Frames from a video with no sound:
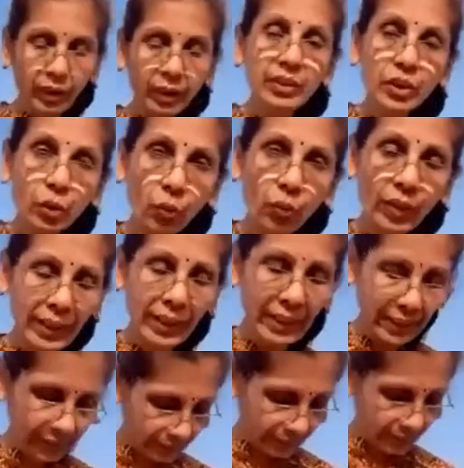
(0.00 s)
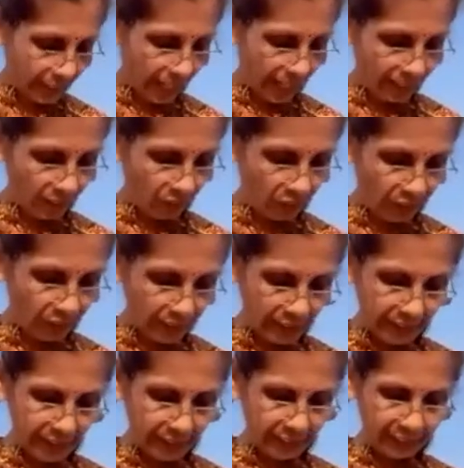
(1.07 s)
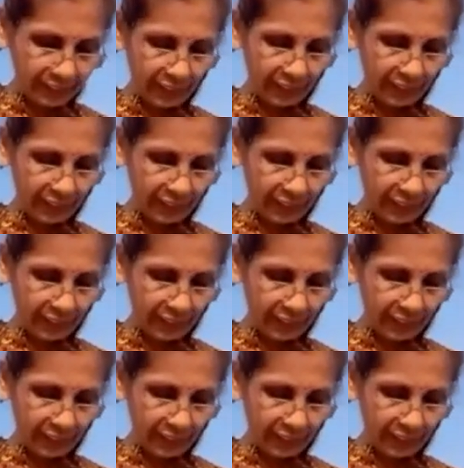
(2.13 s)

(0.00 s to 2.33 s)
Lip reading: stories, analogies,